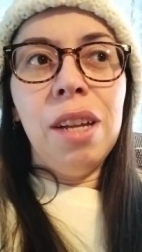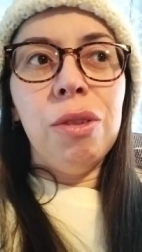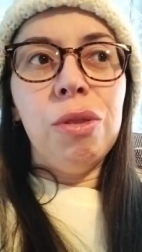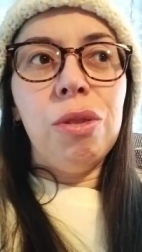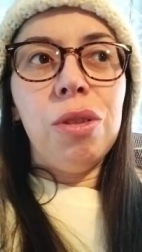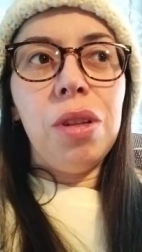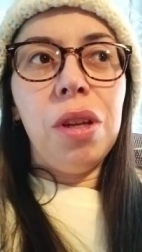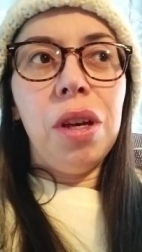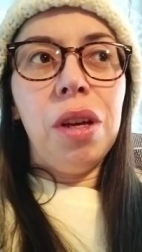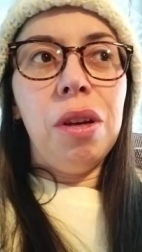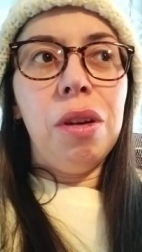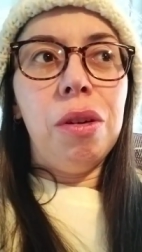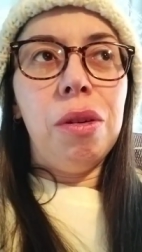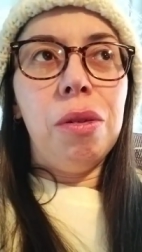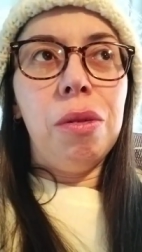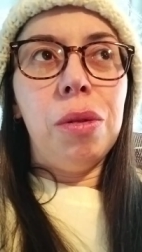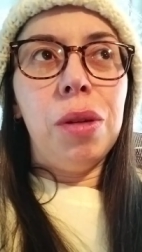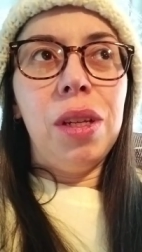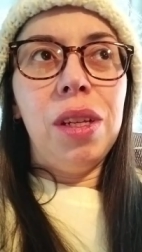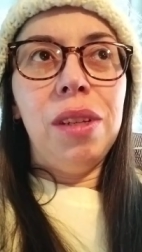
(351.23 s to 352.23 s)

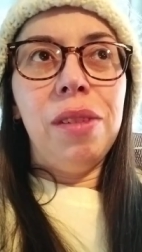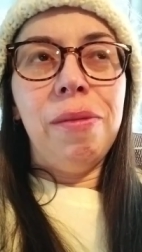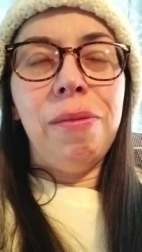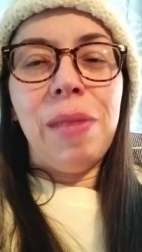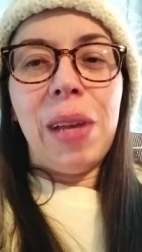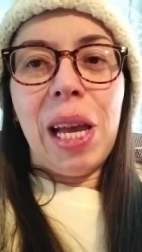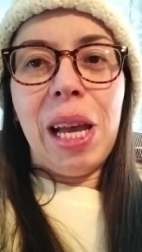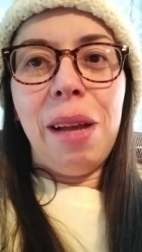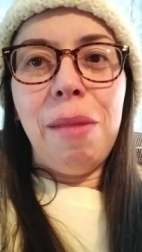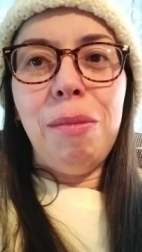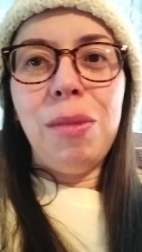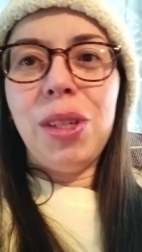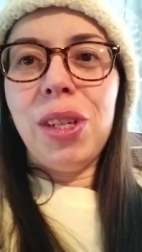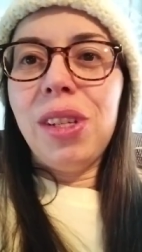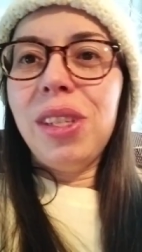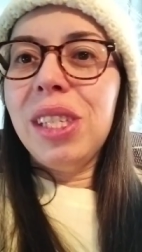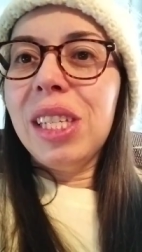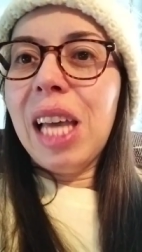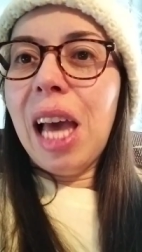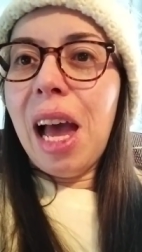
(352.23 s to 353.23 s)
So I'm
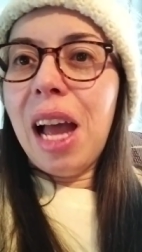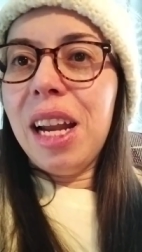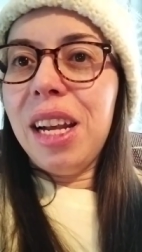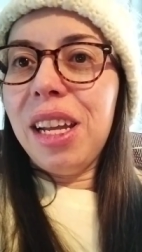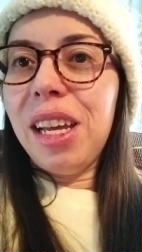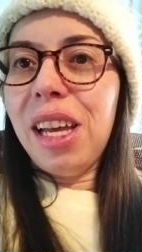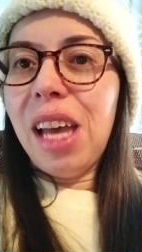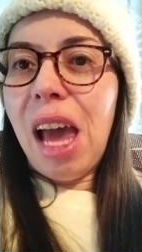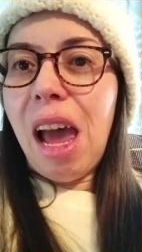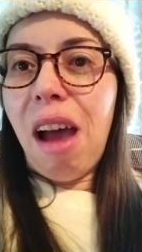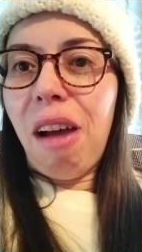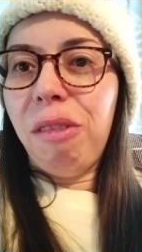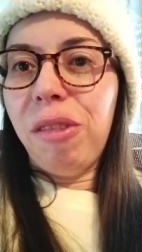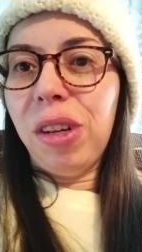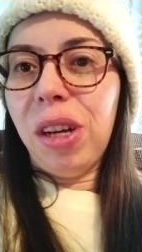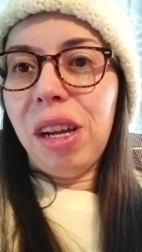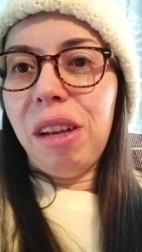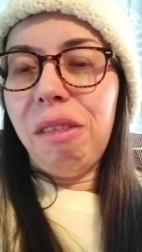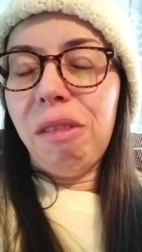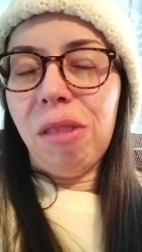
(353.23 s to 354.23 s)
just kind of,
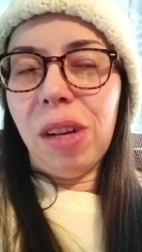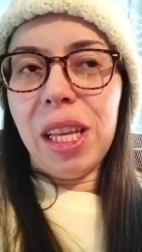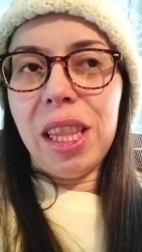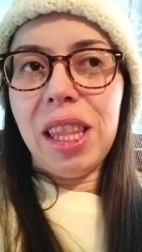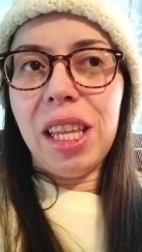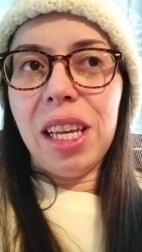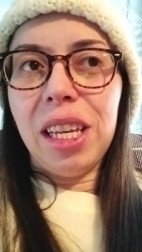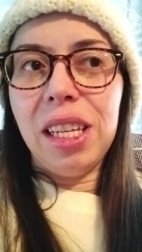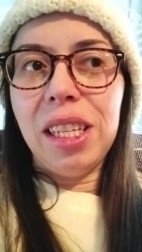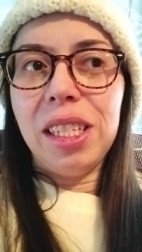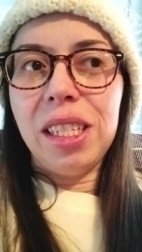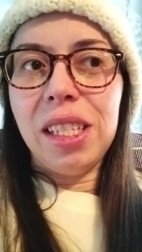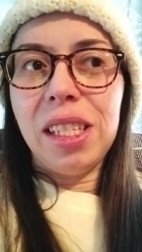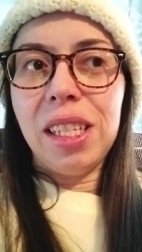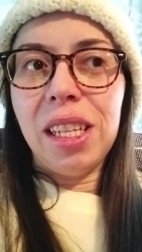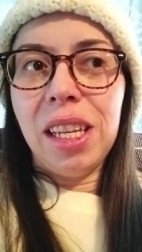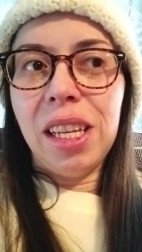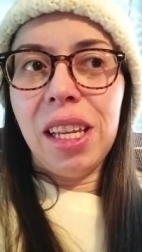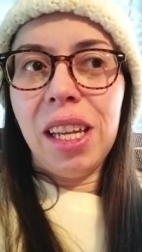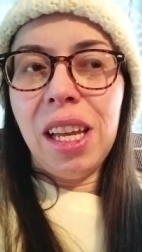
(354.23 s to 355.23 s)
after I read
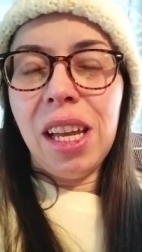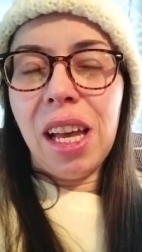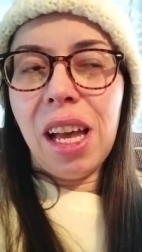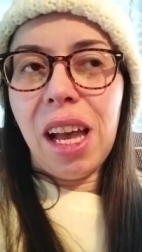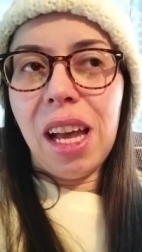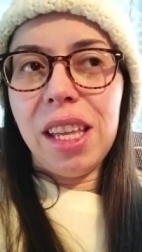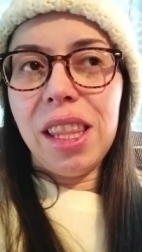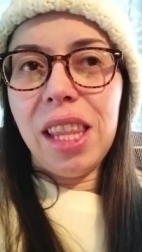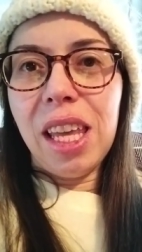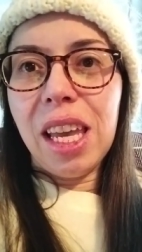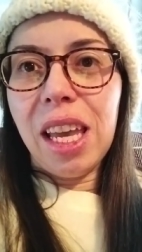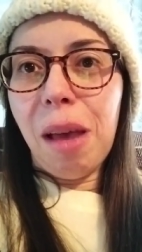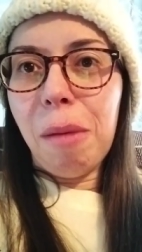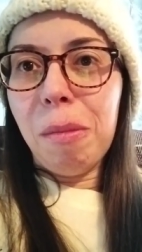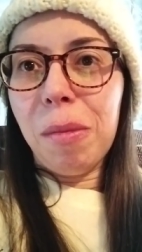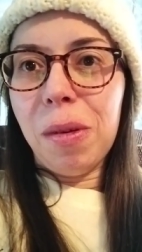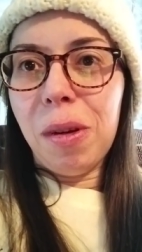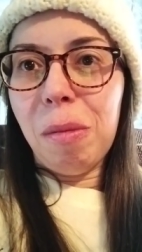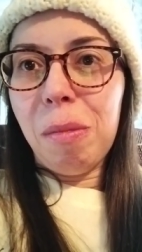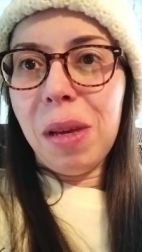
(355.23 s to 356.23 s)
this, I think
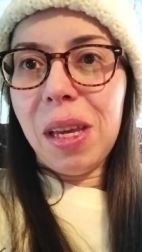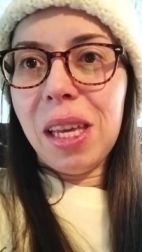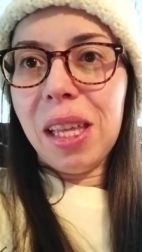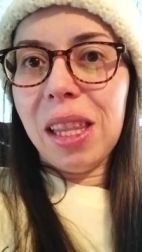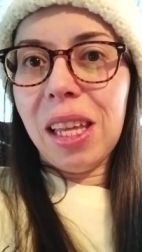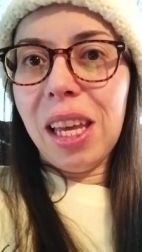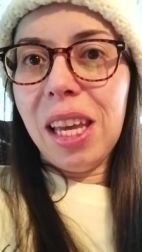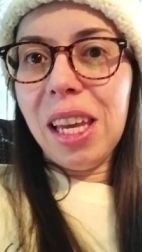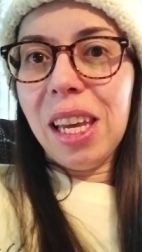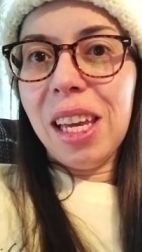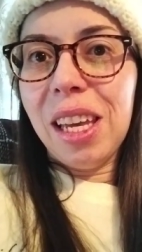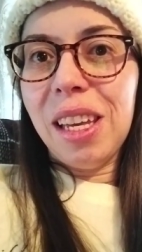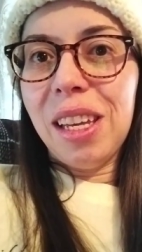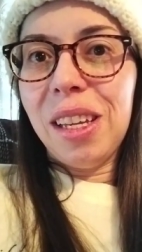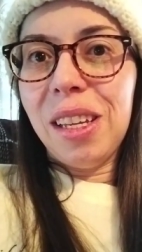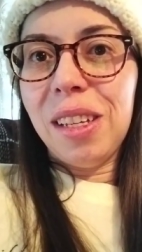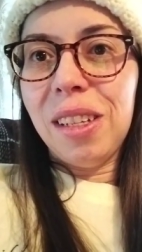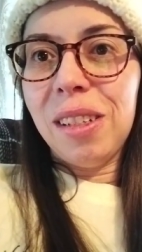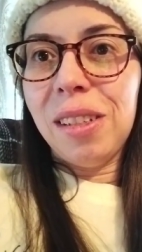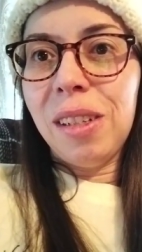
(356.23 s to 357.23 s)
I'm going to be, like,
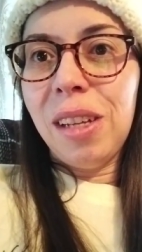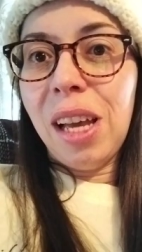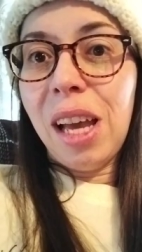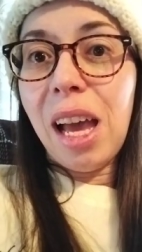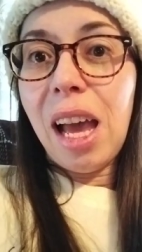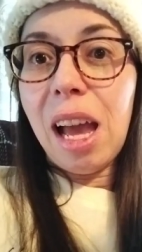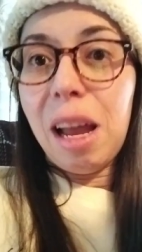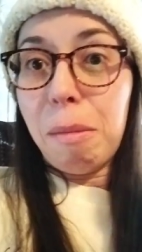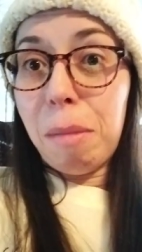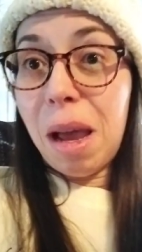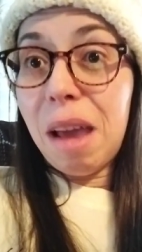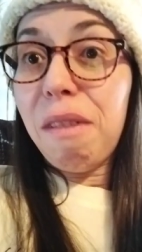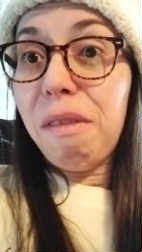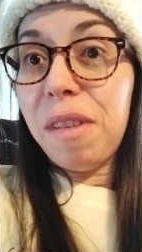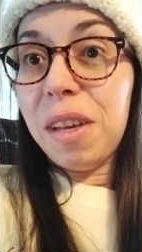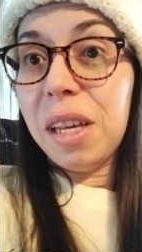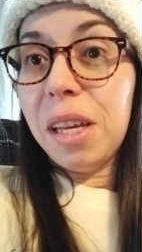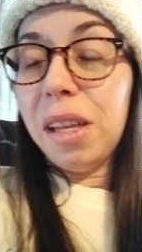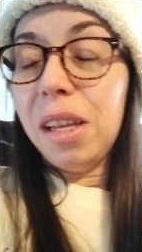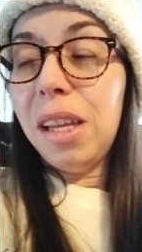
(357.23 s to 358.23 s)
had my
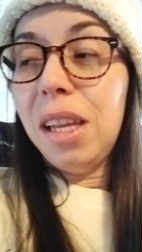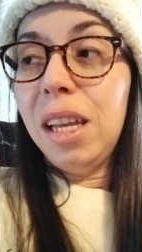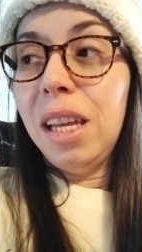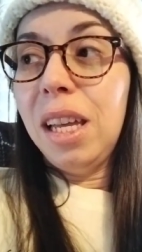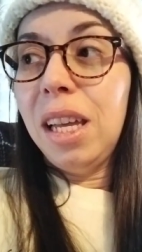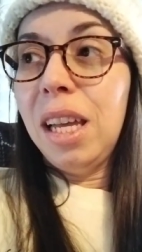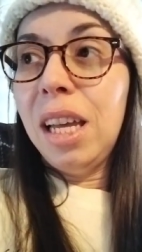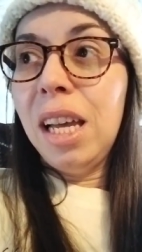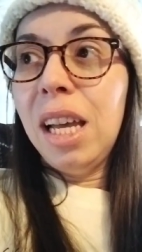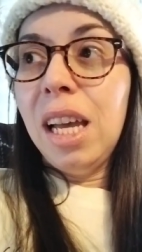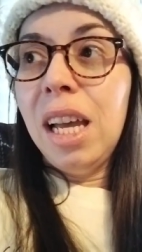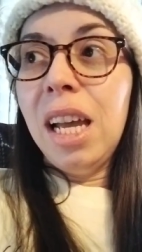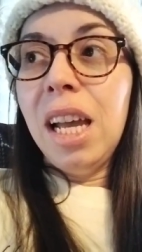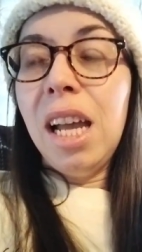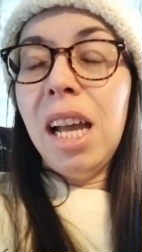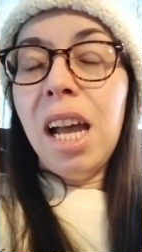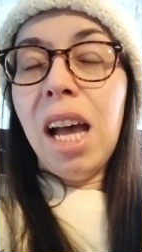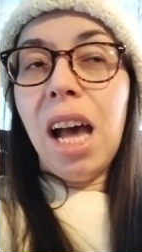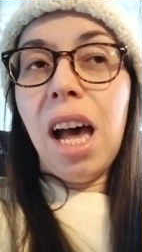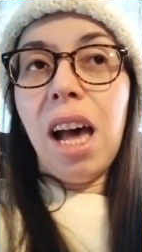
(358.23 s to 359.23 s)
fill.
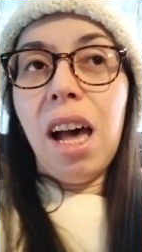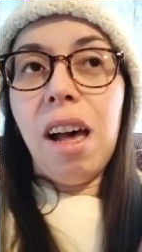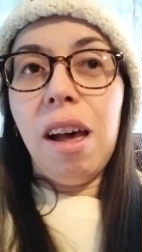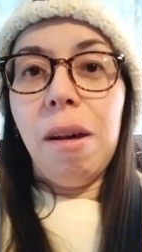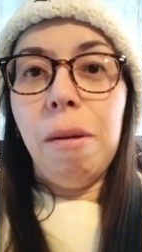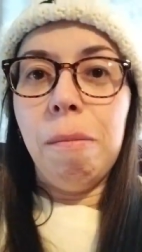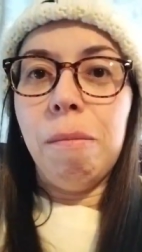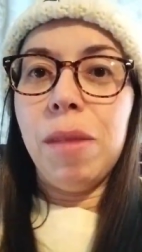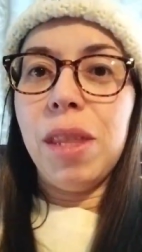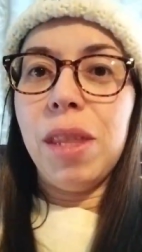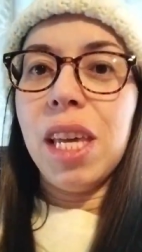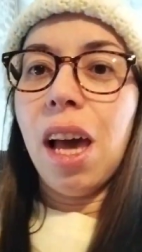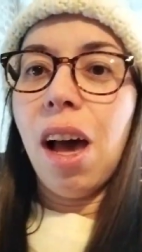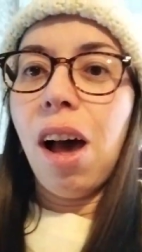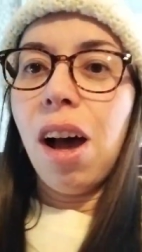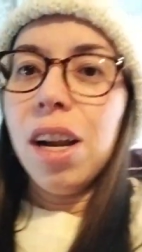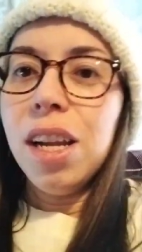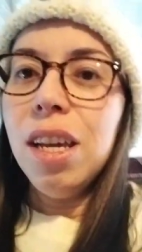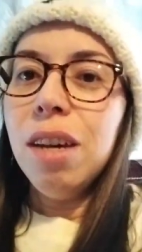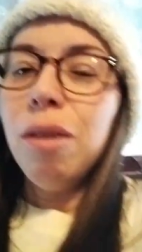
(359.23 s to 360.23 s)
The
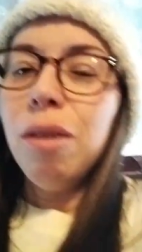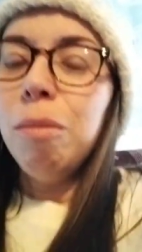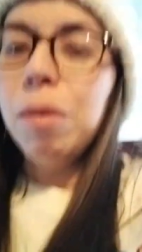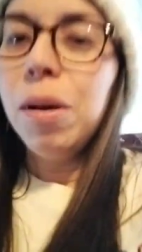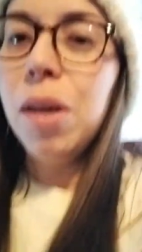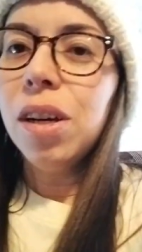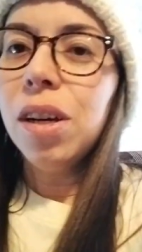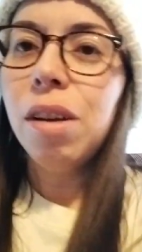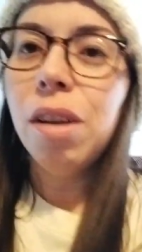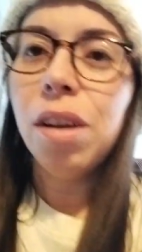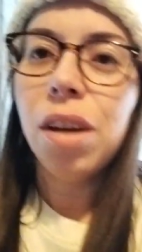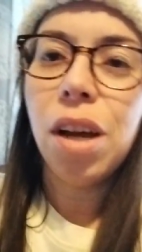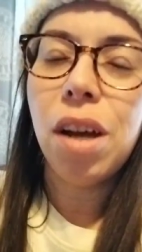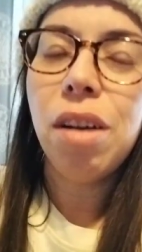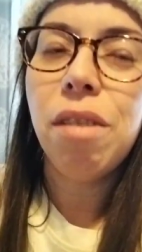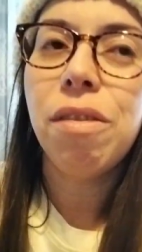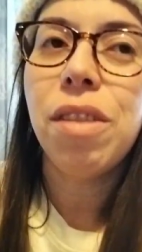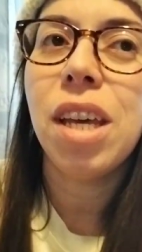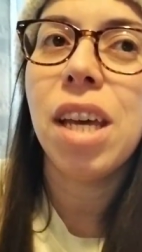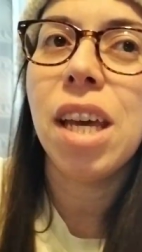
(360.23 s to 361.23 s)
audiobook
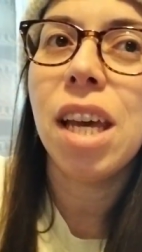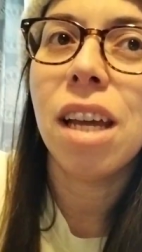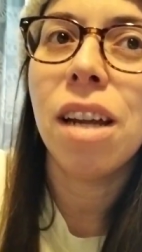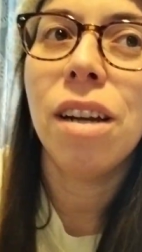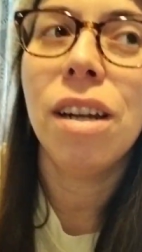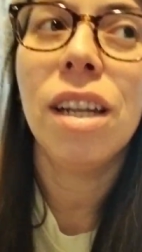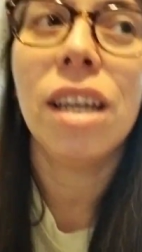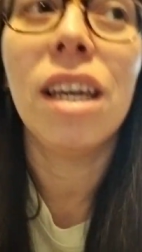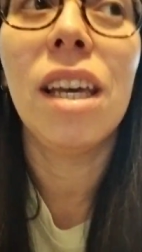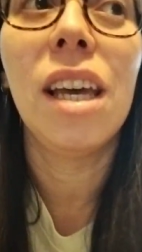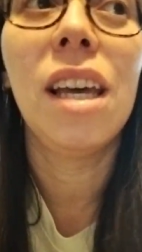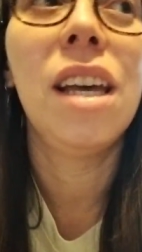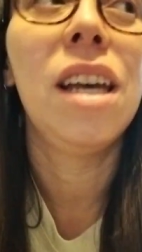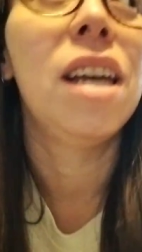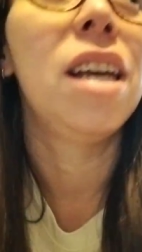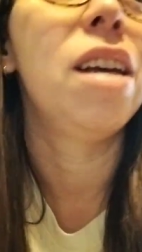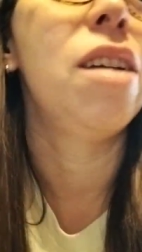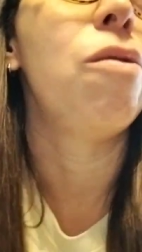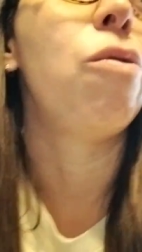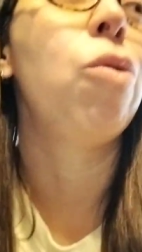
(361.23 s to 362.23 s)
of the Ann
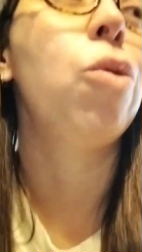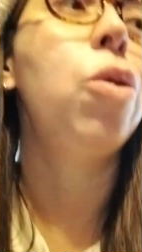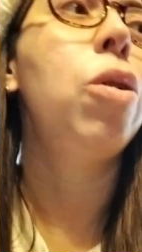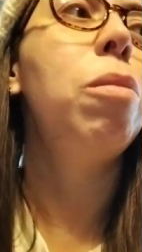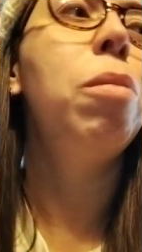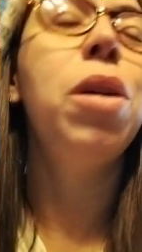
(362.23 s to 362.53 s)
Rule